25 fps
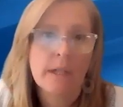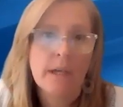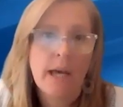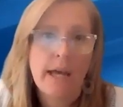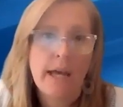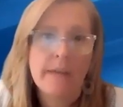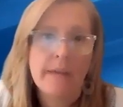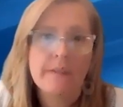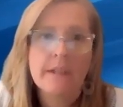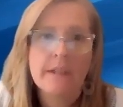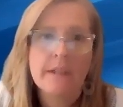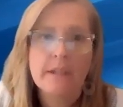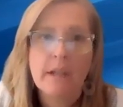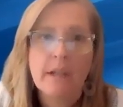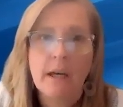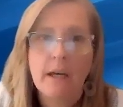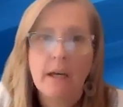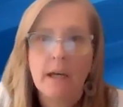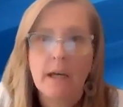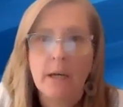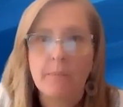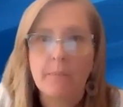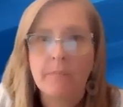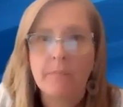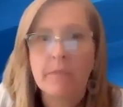And
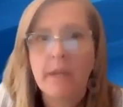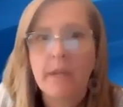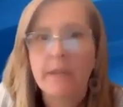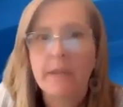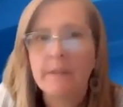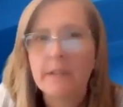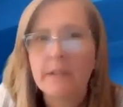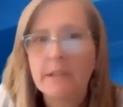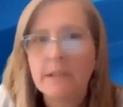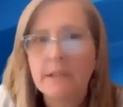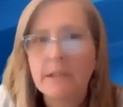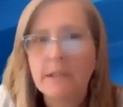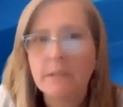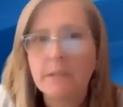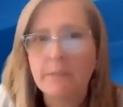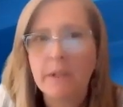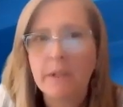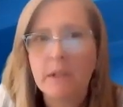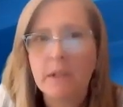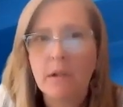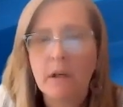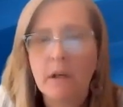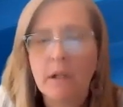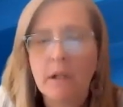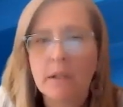this is
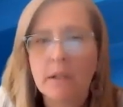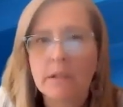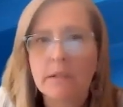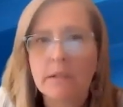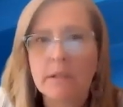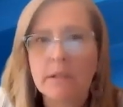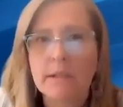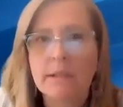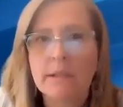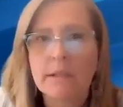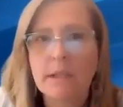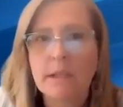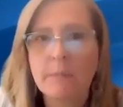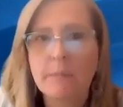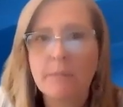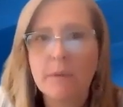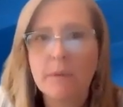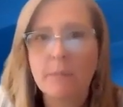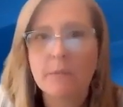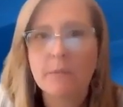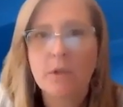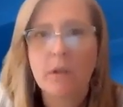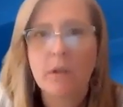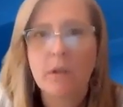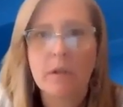because the
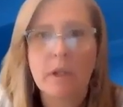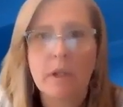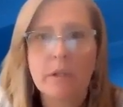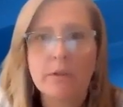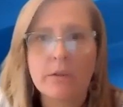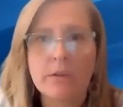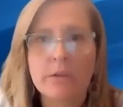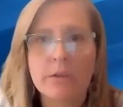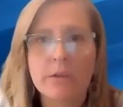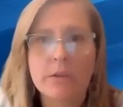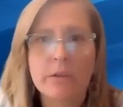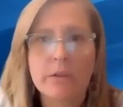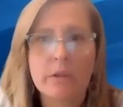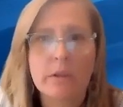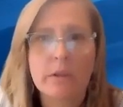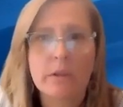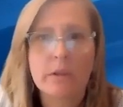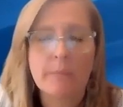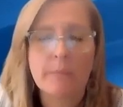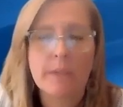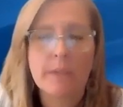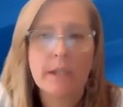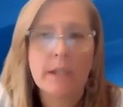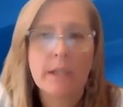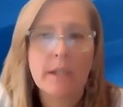symptoms are understood to
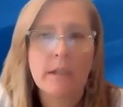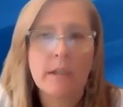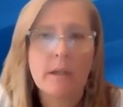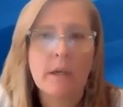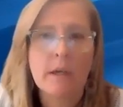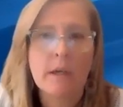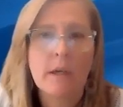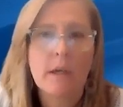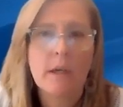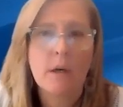be